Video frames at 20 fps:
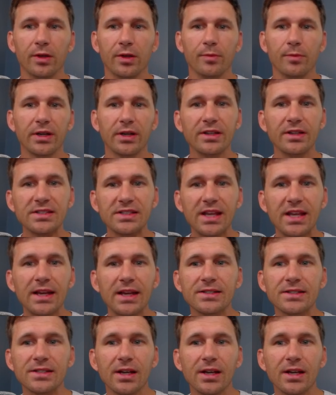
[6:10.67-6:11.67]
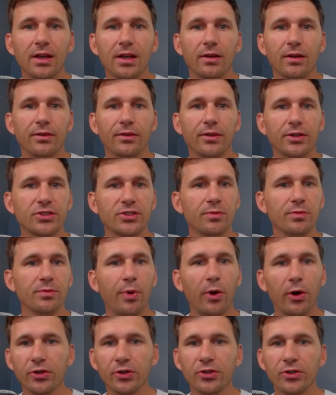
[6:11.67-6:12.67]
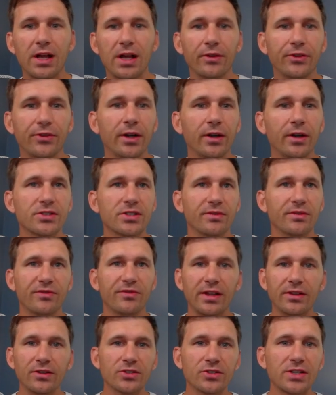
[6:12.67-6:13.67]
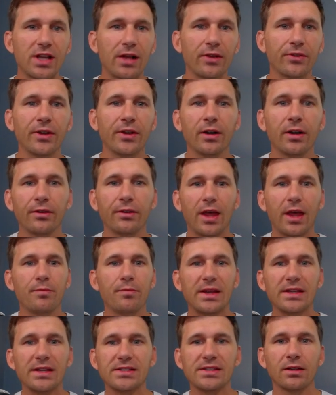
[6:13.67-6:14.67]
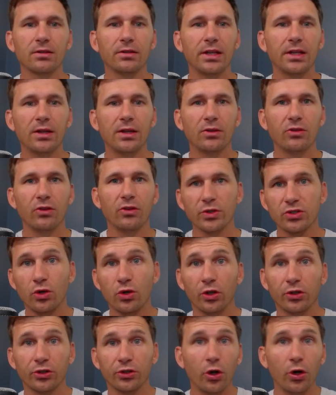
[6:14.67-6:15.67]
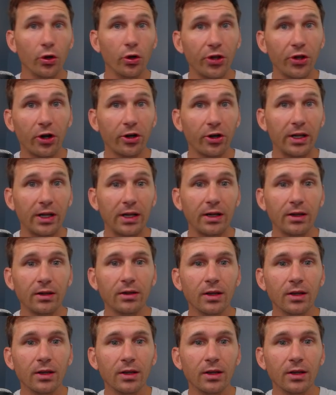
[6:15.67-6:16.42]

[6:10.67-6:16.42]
But in this case, there's some partners out there, some vendors out there that basically do what's called cold targeting.